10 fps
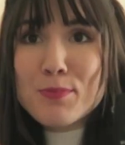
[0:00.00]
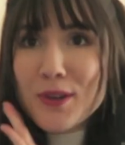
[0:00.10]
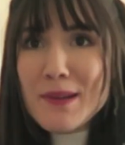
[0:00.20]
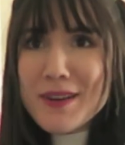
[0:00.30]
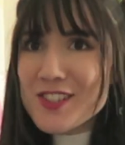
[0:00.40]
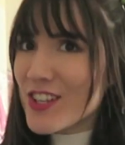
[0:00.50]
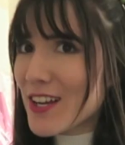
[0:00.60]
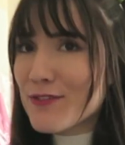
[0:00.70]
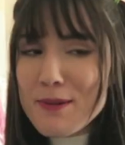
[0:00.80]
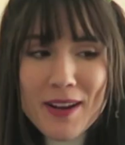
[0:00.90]
pretty much
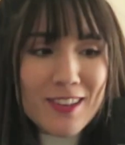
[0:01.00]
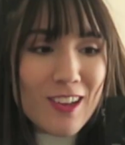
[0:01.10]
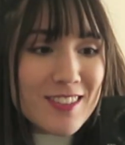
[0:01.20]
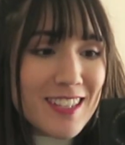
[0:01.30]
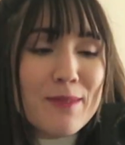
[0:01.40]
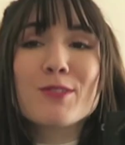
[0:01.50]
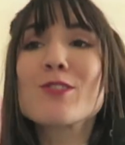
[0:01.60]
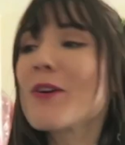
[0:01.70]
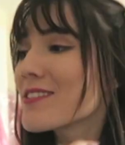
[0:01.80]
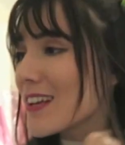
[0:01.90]
it for my closet. I'm
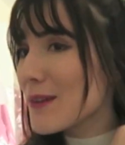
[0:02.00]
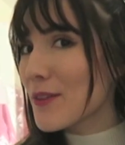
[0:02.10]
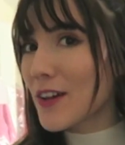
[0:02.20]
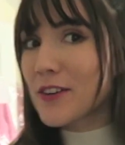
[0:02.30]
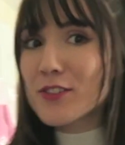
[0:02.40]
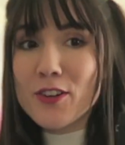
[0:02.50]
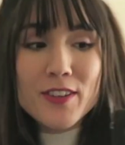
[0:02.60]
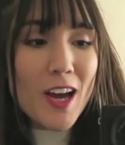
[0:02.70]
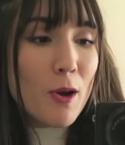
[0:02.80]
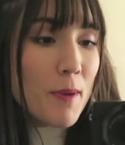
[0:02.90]
so excited with how it
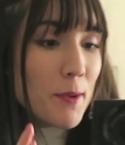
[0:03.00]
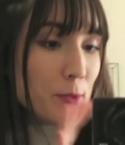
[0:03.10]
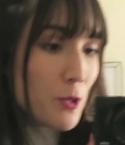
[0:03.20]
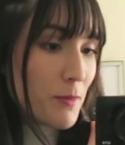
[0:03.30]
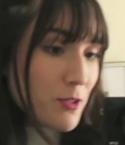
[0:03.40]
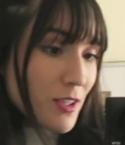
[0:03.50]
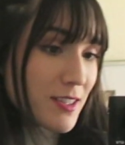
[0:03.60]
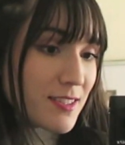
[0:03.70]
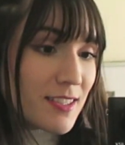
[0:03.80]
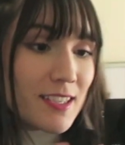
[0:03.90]
turned out. My room, as you
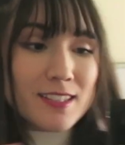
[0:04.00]
can see,